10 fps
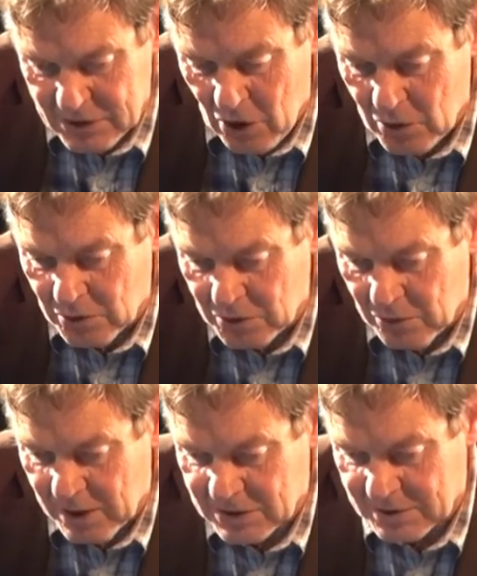total
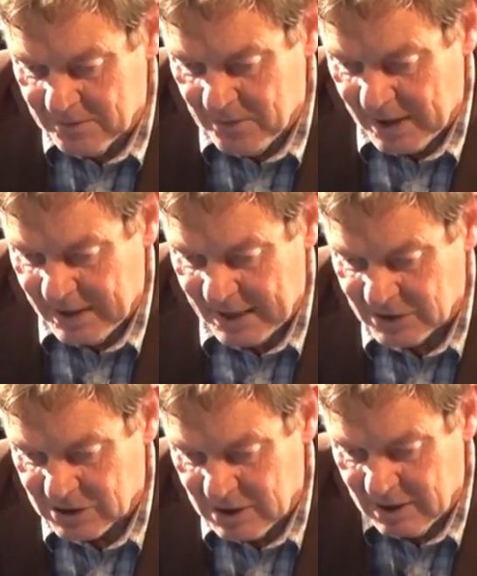U S
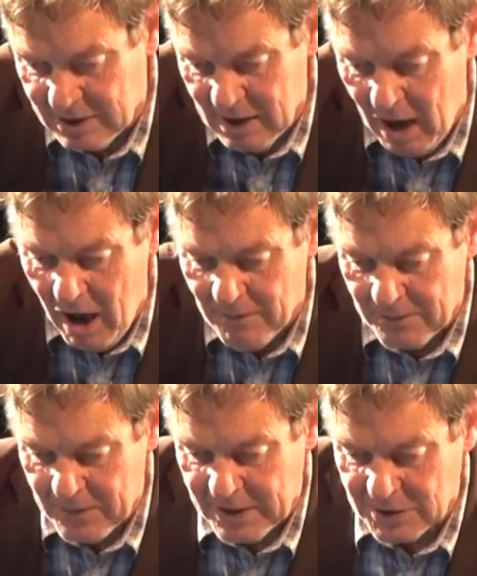finance, and half
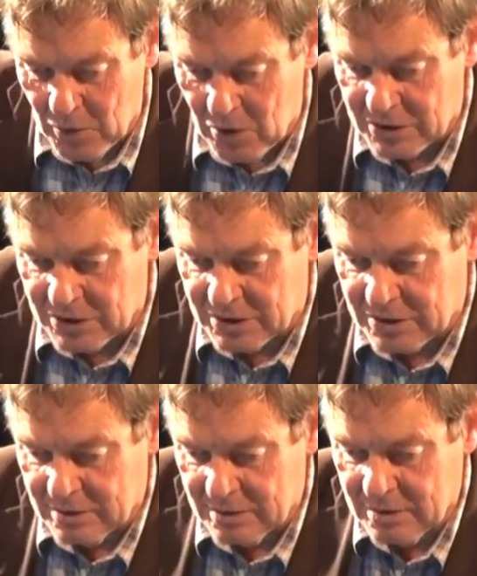of it is mortgages.